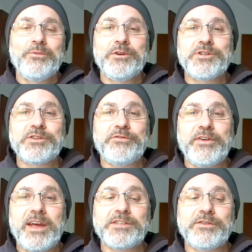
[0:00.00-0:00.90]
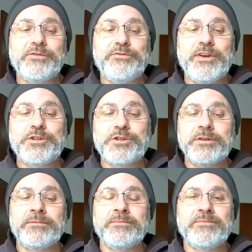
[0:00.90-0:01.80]
which is a facet of
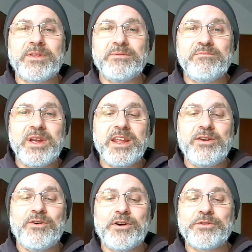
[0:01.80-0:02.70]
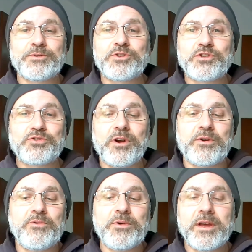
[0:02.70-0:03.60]
fiction that many authors
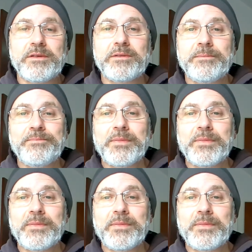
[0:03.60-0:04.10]
struggle with.